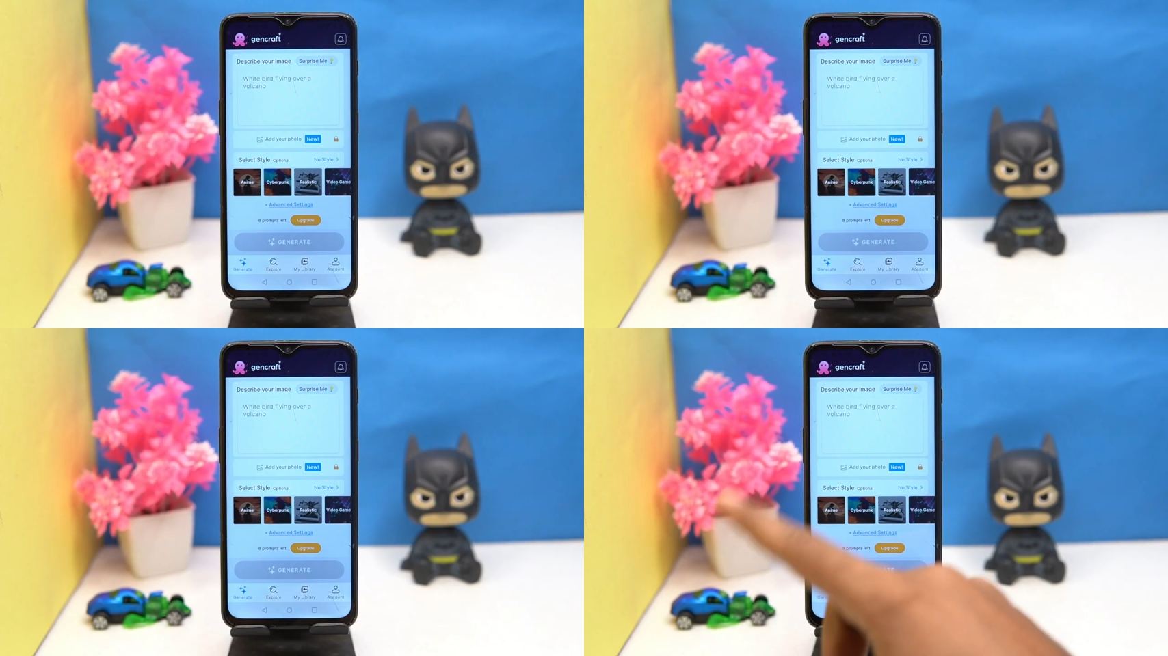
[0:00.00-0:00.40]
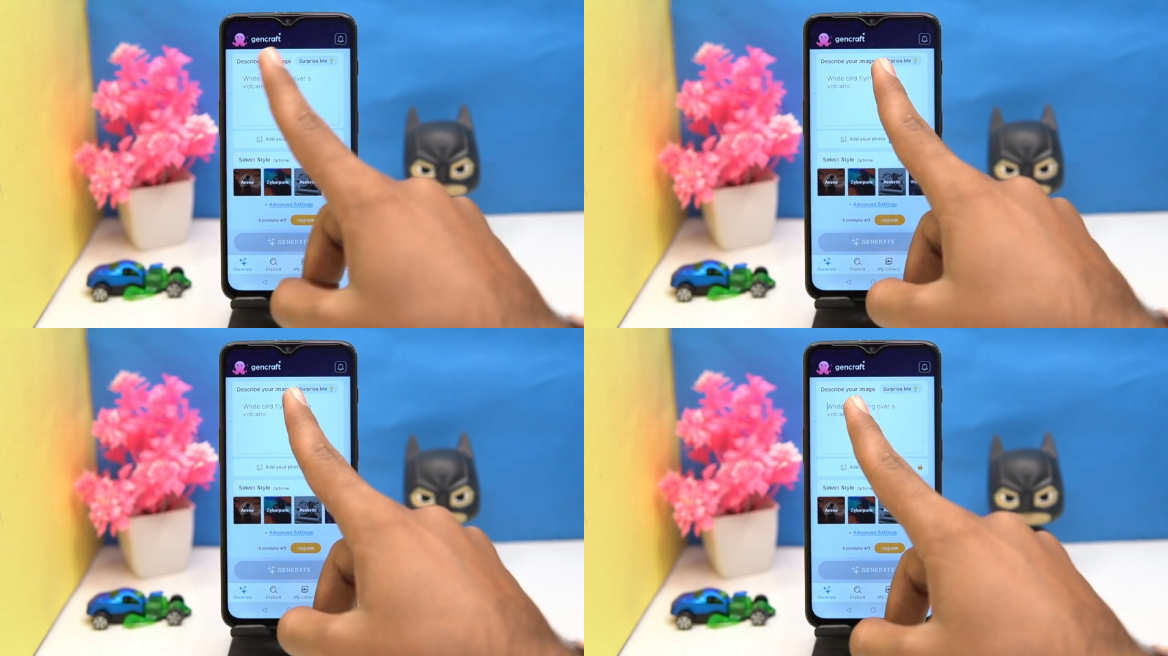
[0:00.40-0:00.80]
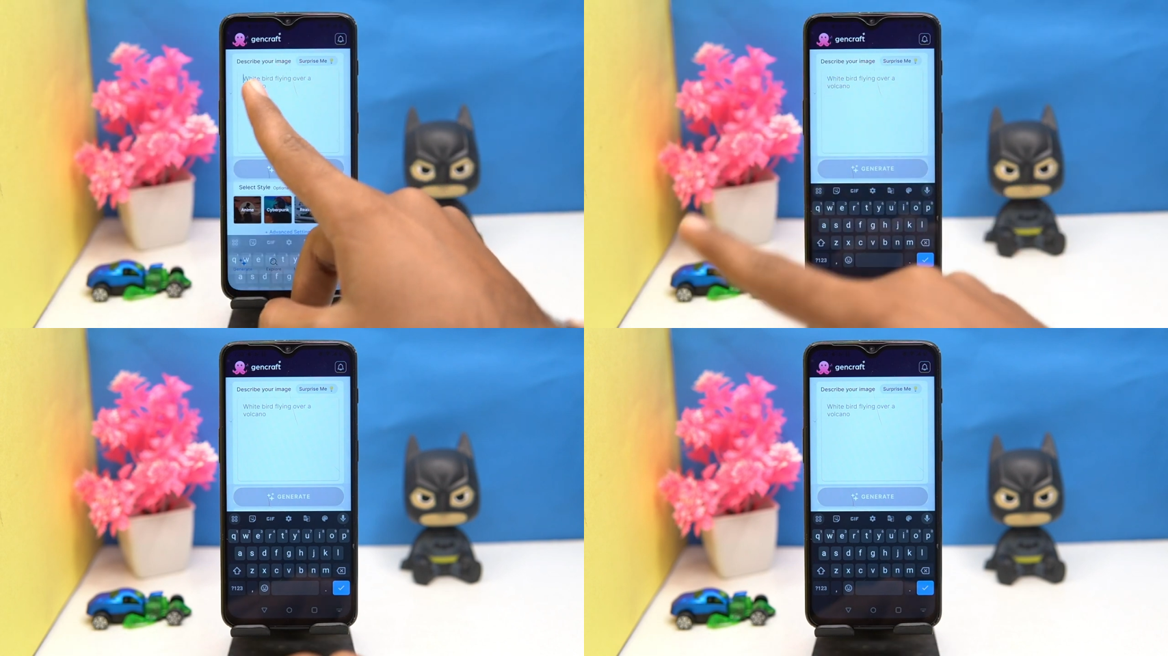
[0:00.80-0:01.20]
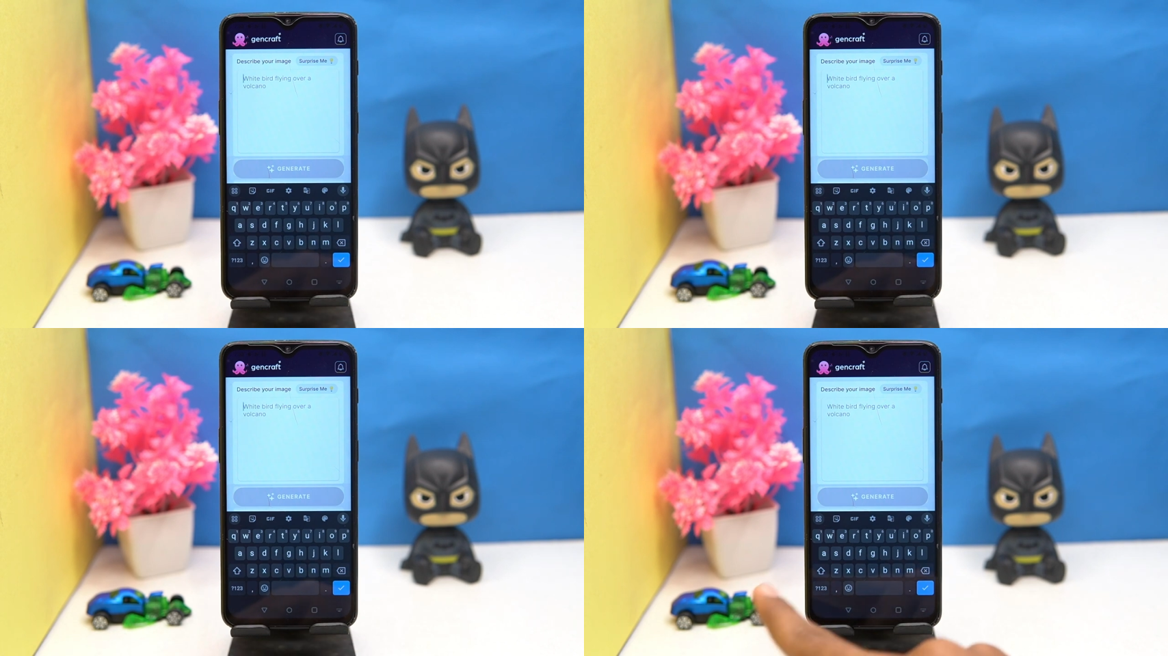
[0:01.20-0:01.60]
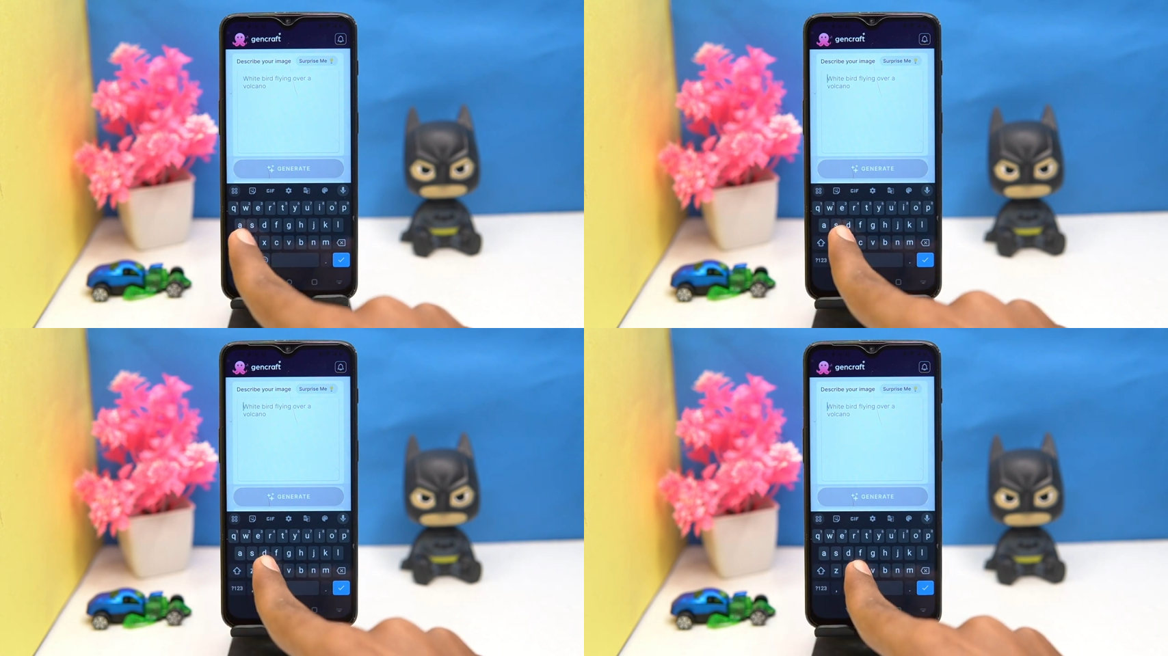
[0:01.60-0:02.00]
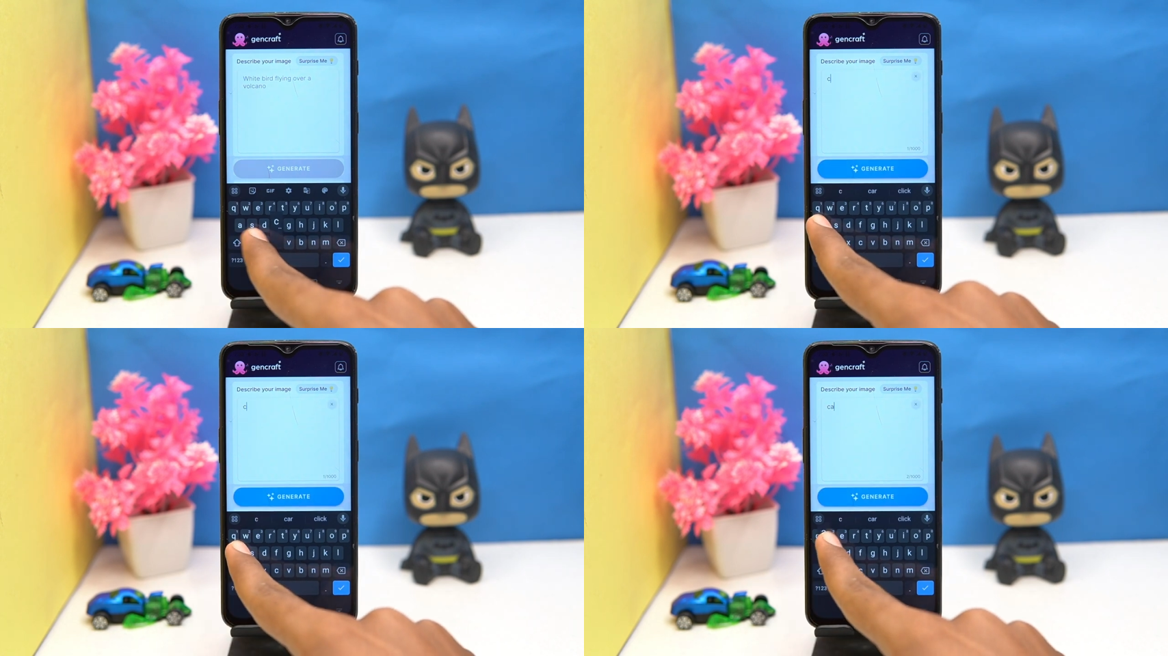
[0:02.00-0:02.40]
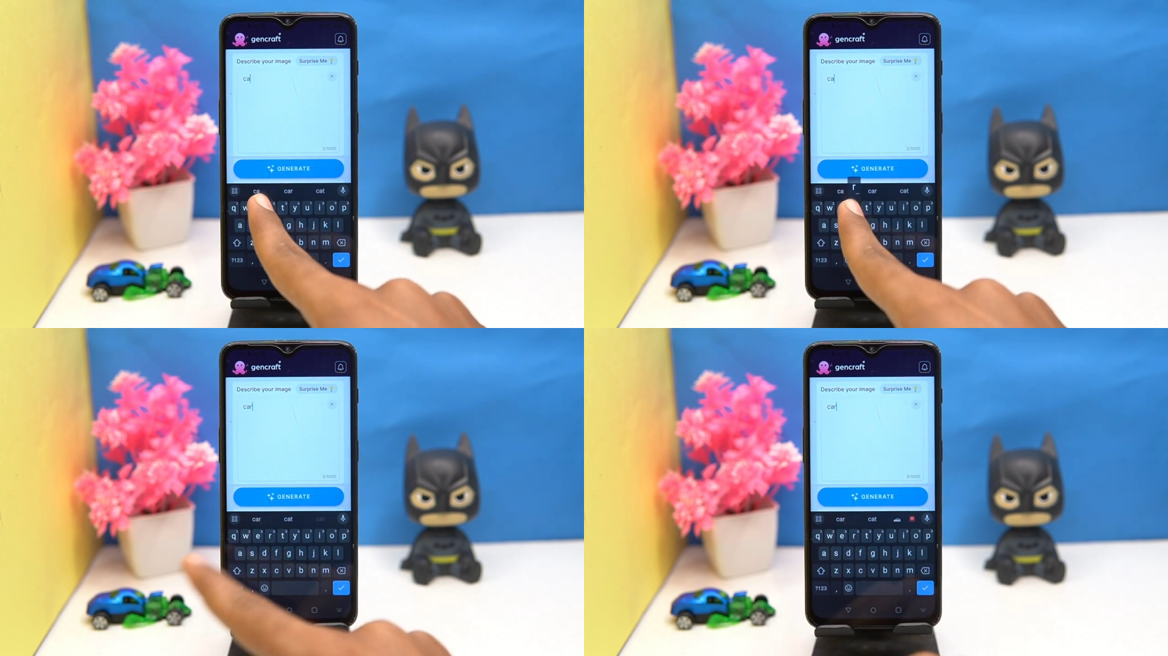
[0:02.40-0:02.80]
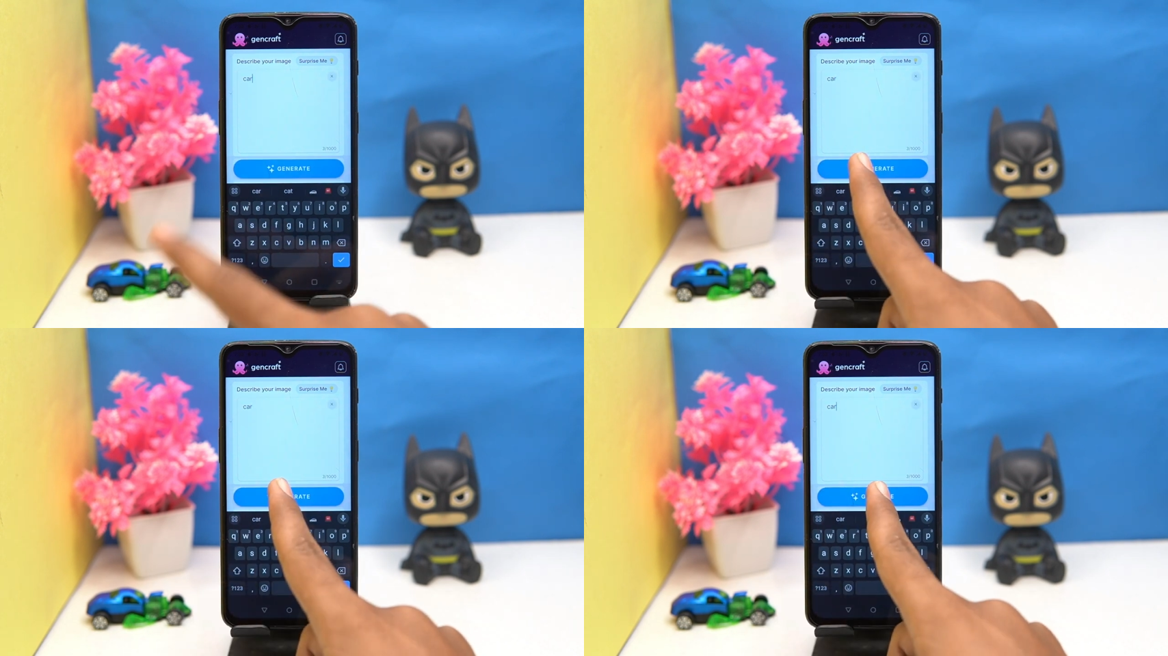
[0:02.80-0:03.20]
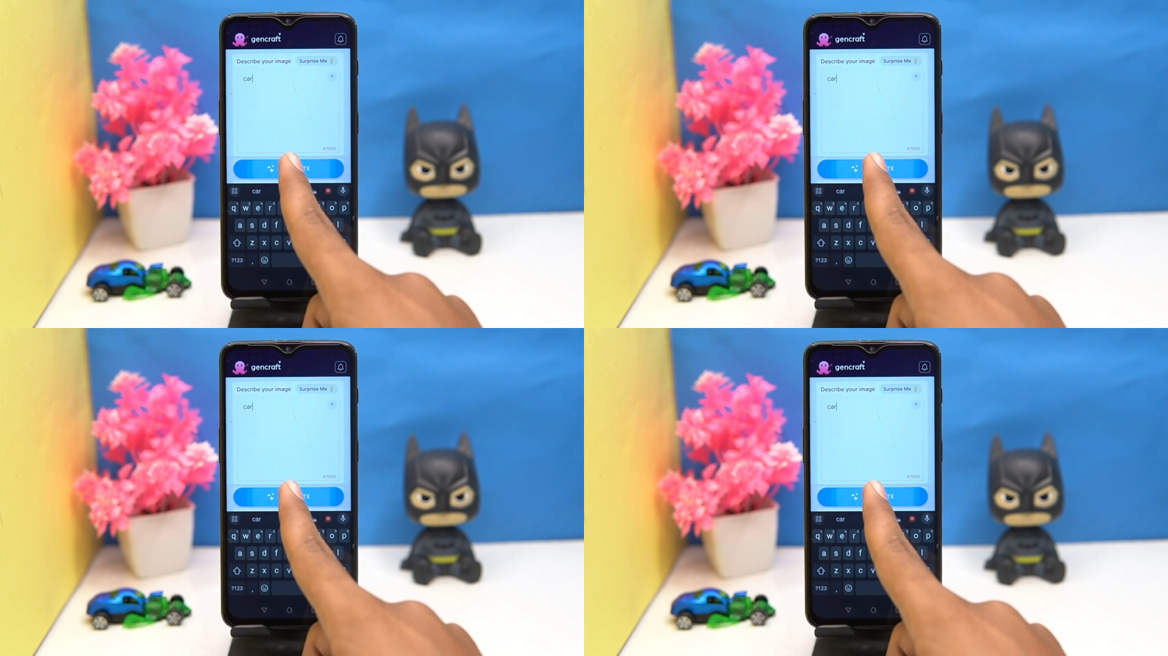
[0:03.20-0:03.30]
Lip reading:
(no speaker visible)